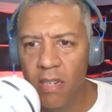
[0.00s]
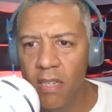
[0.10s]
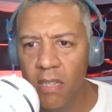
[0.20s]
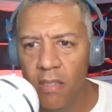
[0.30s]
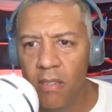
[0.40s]

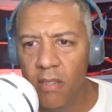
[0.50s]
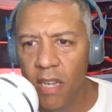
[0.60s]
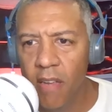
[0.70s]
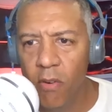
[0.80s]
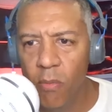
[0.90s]

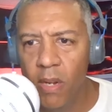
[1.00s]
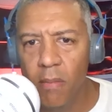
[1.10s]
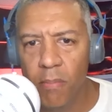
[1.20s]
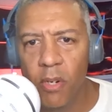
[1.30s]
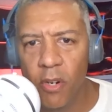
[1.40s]
read
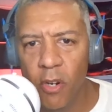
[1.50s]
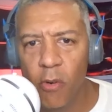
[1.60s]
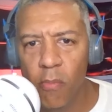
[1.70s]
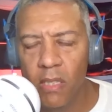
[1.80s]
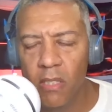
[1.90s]
the book or
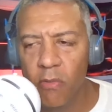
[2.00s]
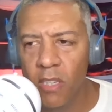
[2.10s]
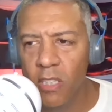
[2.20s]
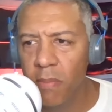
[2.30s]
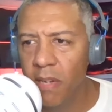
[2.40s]
know much of
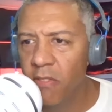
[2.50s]
what it's about.